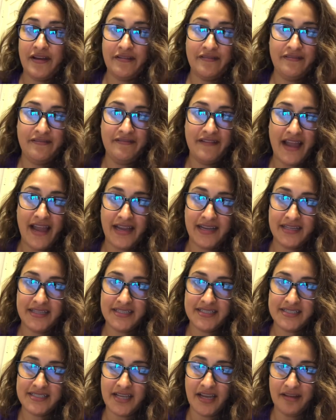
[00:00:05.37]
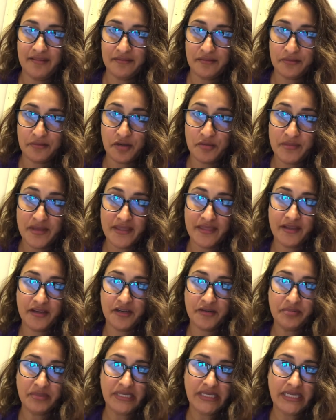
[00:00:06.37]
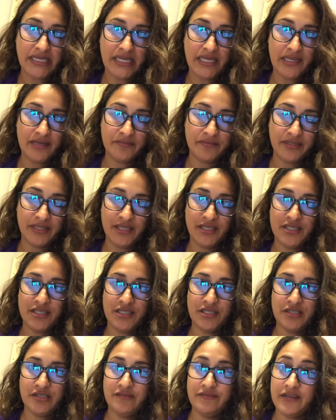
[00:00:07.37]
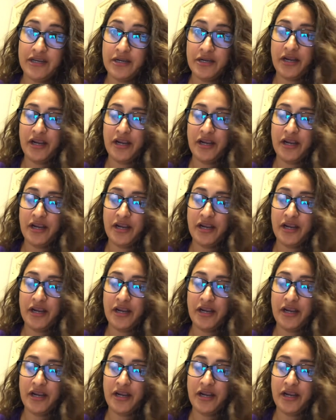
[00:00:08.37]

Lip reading: facts of aromatherapy in relation to veterinary